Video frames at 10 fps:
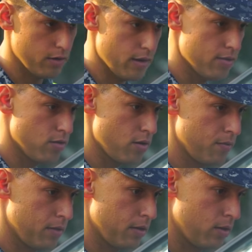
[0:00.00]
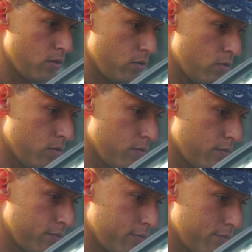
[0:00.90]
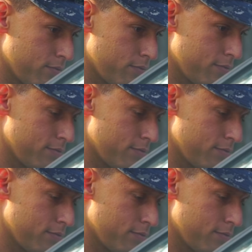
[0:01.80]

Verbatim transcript: a couple hours since you've had that last drink.